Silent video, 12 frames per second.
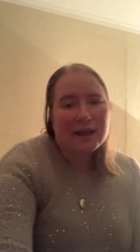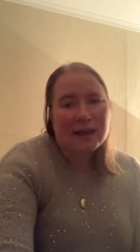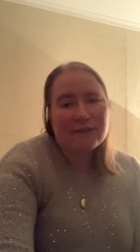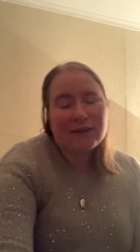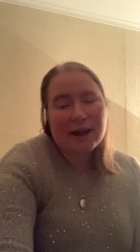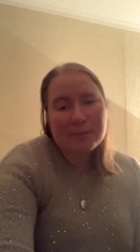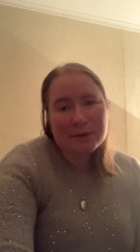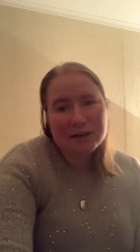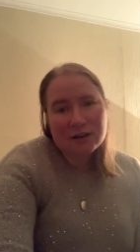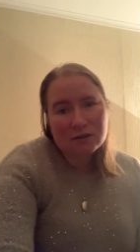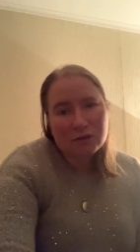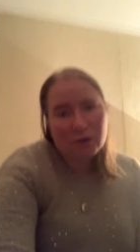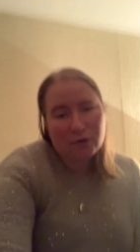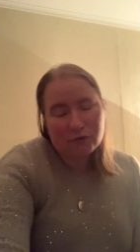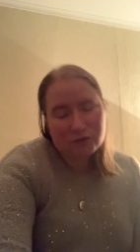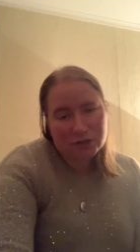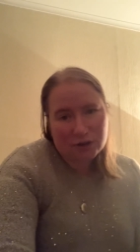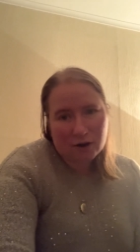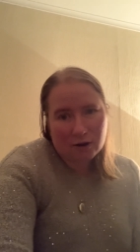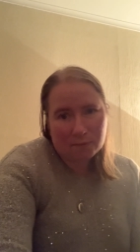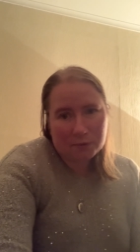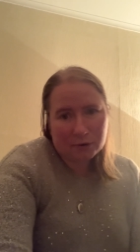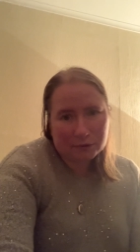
If I'm in a clothes shop